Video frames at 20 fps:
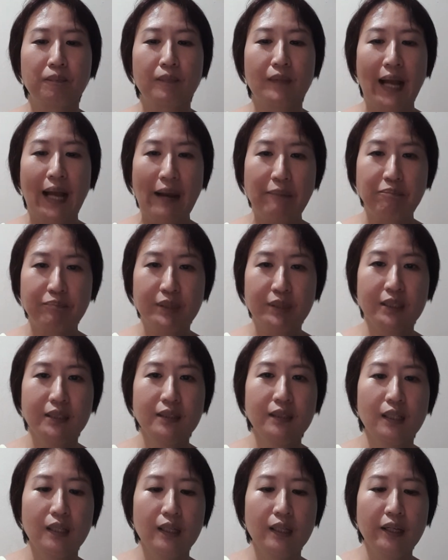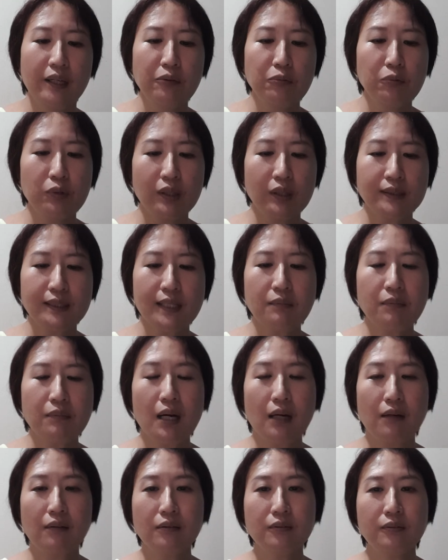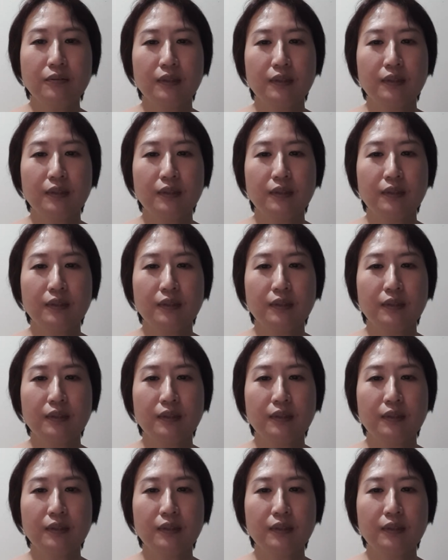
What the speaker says: happen, it will somehow